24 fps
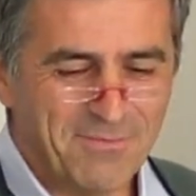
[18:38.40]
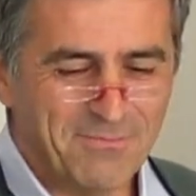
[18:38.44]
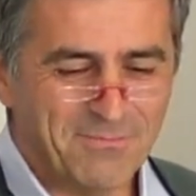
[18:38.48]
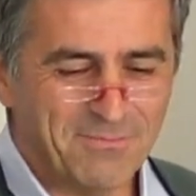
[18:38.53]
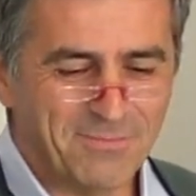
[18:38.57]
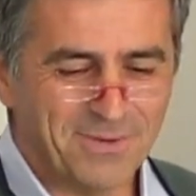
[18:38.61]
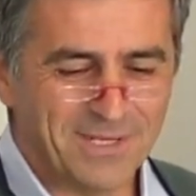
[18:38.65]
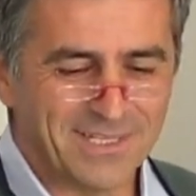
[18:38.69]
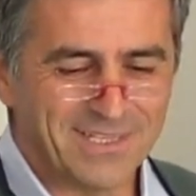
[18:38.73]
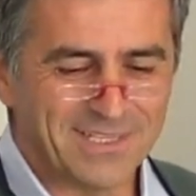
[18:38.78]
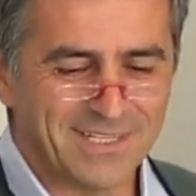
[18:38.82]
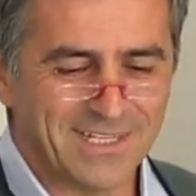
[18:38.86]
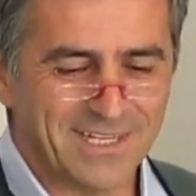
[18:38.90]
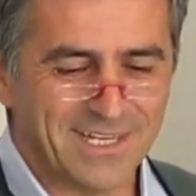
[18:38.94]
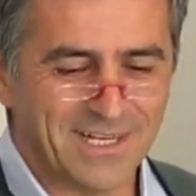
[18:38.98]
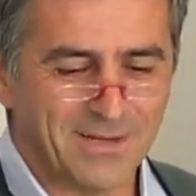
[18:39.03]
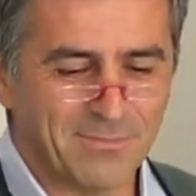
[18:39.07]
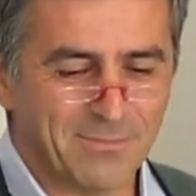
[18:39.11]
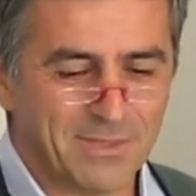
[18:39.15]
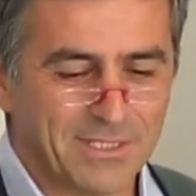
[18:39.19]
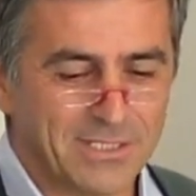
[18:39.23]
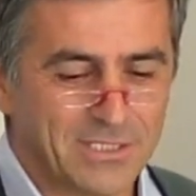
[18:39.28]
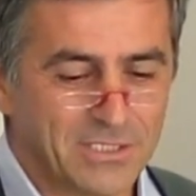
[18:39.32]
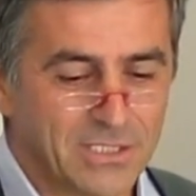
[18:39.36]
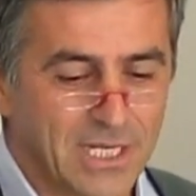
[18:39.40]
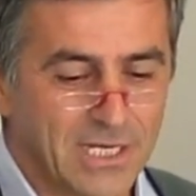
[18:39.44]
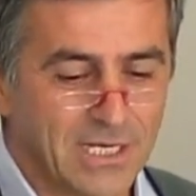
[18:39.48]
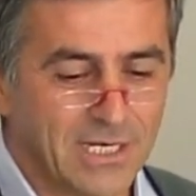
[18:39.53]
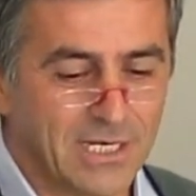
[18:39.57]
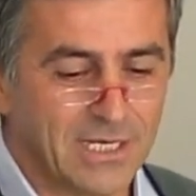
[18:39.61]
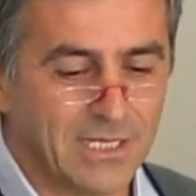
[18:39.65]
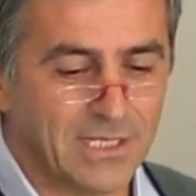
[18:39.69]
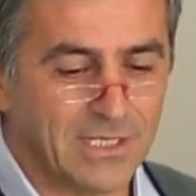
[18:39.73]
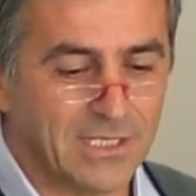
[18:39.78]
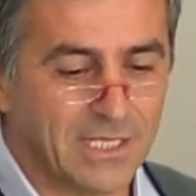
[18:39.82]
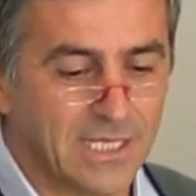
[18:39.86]
But
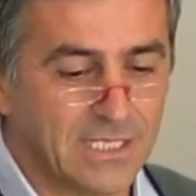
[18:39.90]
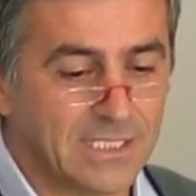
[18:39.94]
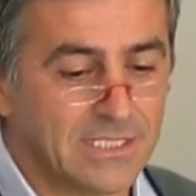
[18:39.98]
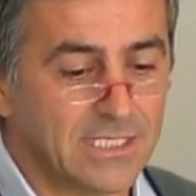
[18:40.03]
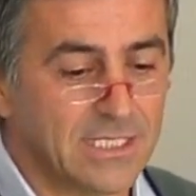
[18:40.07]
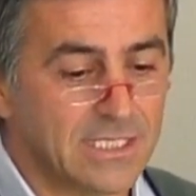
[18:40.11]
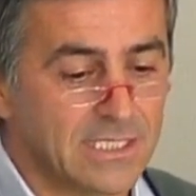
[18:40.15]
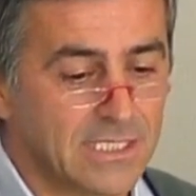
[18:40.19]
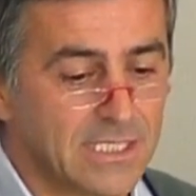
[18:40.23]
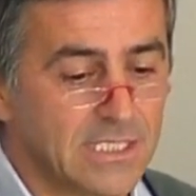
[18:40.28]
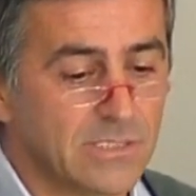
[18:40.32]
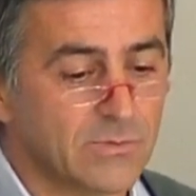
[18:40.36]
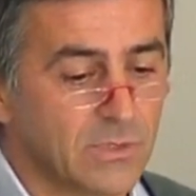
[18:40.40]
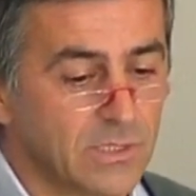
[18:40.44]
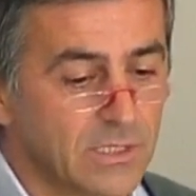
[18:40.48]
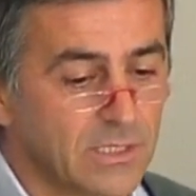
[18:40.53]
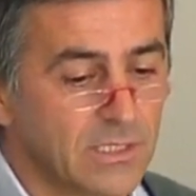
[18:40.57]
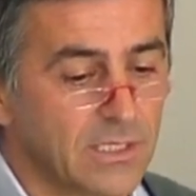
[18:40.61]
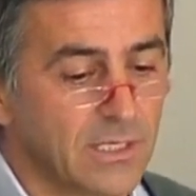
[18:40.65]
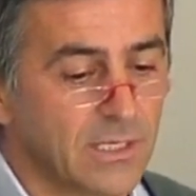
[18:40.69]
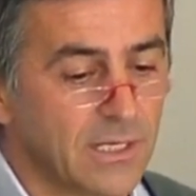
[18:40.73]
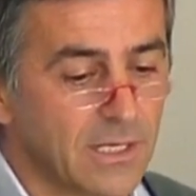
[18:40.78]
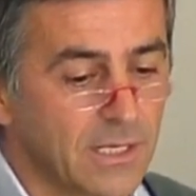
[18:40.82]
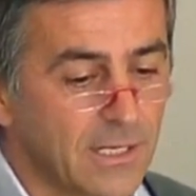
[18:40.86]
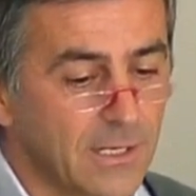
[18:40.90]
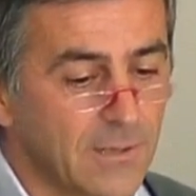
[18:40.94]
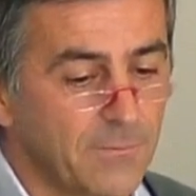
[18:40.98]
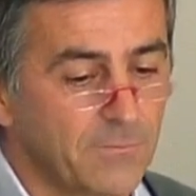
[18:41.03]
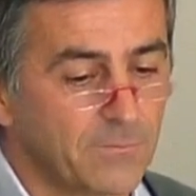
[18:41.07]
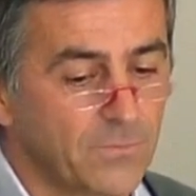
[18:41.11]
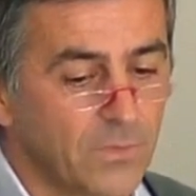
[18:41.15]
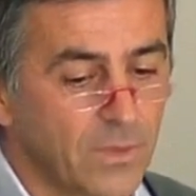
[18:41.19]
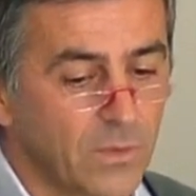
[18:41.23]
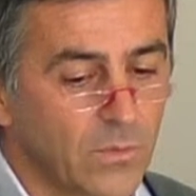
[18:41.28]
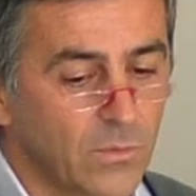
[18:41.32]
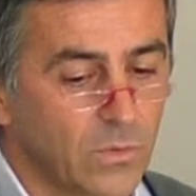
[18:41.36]
generally, this is what
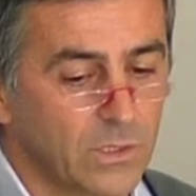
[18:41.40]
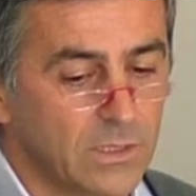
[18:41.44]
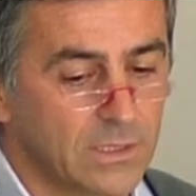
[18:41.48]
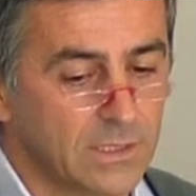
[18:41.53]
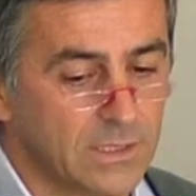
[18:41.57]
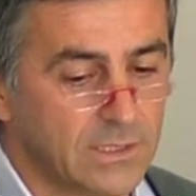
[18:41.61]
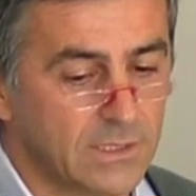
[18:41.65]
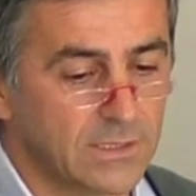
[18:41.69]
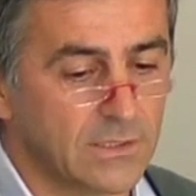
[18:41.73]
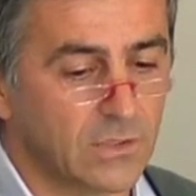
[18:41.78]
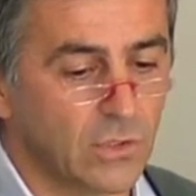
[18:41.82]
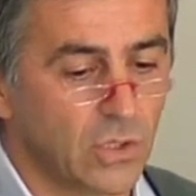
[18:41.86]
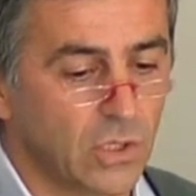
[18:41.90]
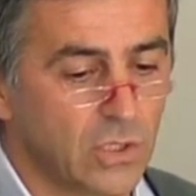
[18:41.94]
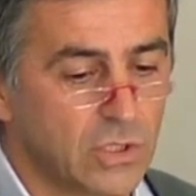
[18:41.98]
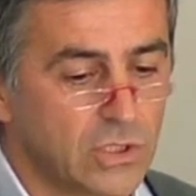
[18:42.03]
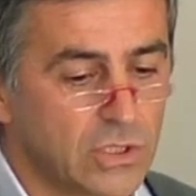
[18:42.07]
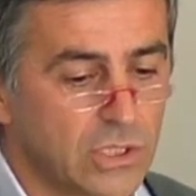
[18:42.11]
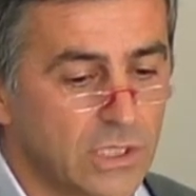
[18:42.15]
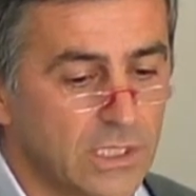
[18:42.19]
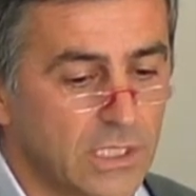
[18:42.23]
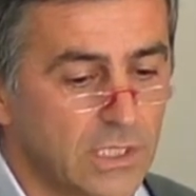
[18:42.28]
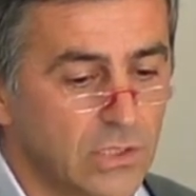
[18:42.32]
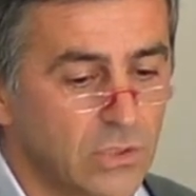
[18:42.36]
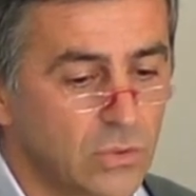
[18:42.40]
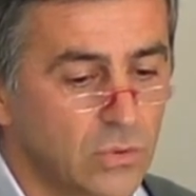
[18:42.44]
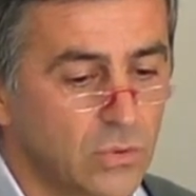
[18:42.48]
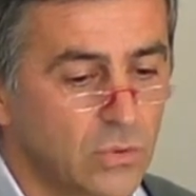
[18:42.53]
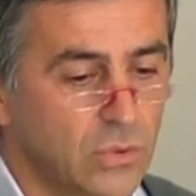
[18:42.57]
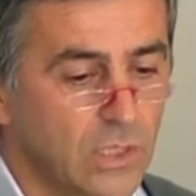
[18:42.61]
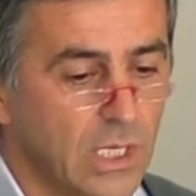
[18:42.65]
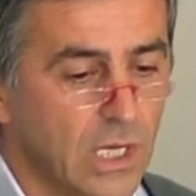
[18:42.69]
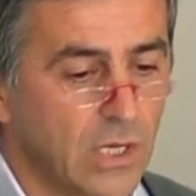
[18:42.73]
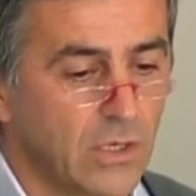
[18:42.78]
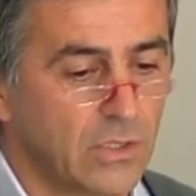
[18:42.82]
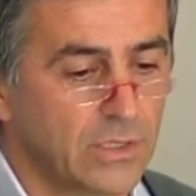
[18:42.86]
technology can do
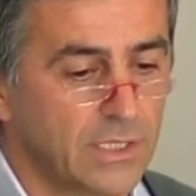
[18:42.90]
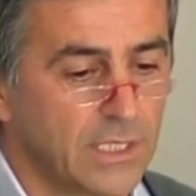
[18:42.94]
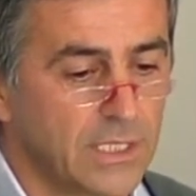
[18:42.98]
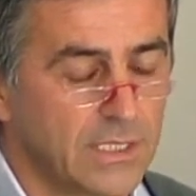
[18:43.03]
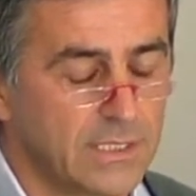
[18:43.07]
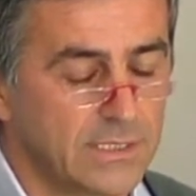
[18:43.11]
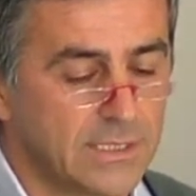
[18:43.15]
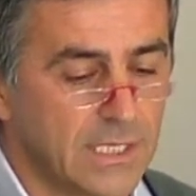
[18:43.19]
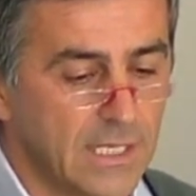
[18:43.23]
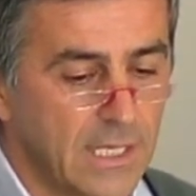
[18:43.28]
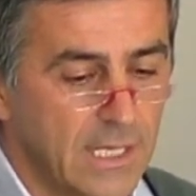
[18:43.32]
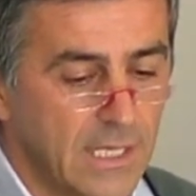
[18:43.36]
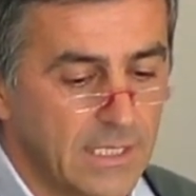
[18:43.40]
nowadays.